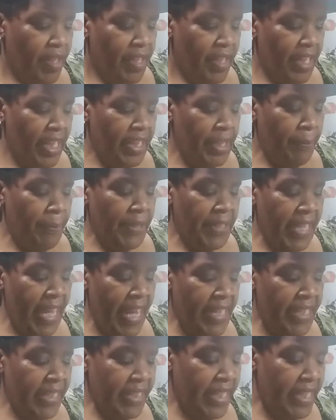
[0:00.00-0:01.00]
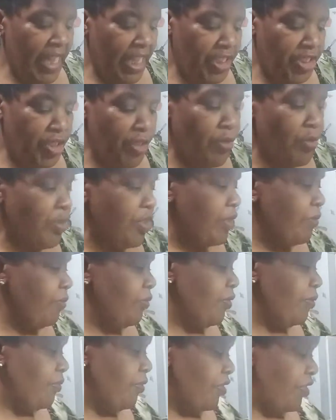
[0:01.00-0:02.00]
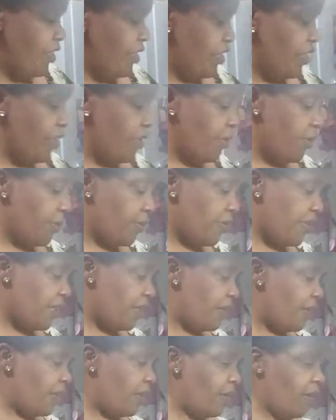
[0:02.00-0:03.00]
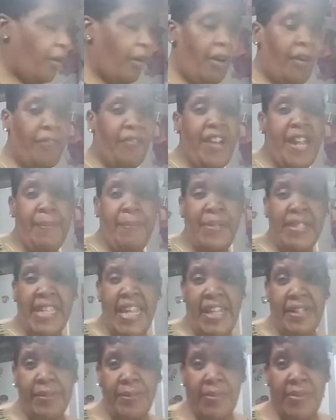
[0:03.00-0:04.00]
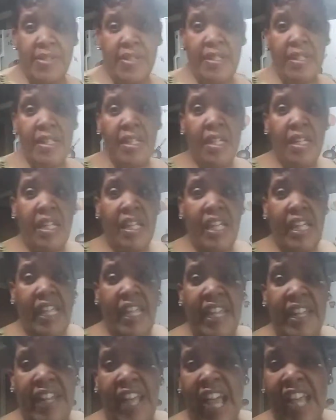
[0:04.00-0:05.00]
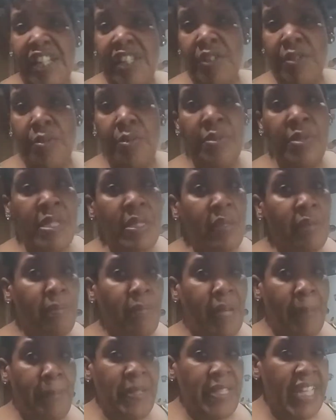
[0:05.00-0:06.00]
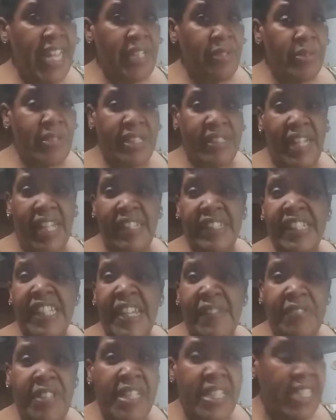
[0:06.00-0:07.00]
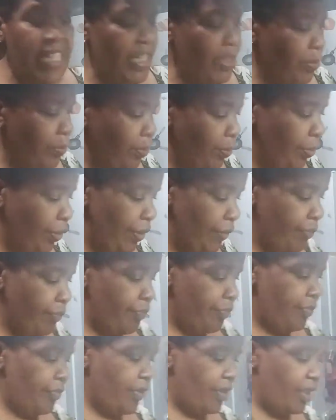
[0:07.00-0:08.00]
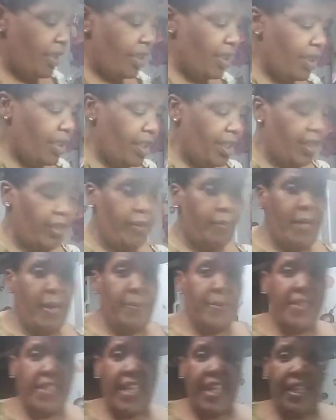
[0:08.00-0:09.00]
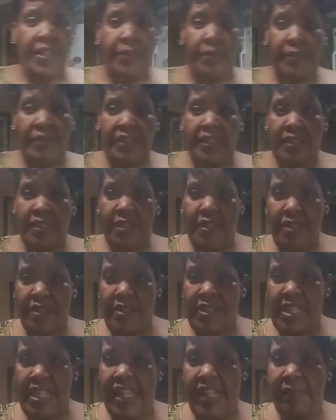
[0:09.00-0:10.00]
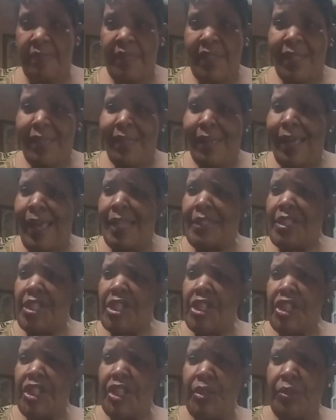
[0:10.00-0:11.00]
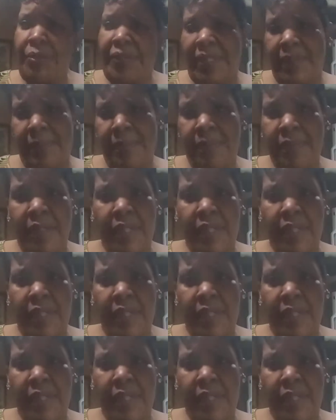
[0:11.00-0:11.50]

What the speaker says: And the potatoes that I choose to use are red potatoes. And I use my potatoes and I leave the skin on. Here are my potatoes. You see? I just cubed them,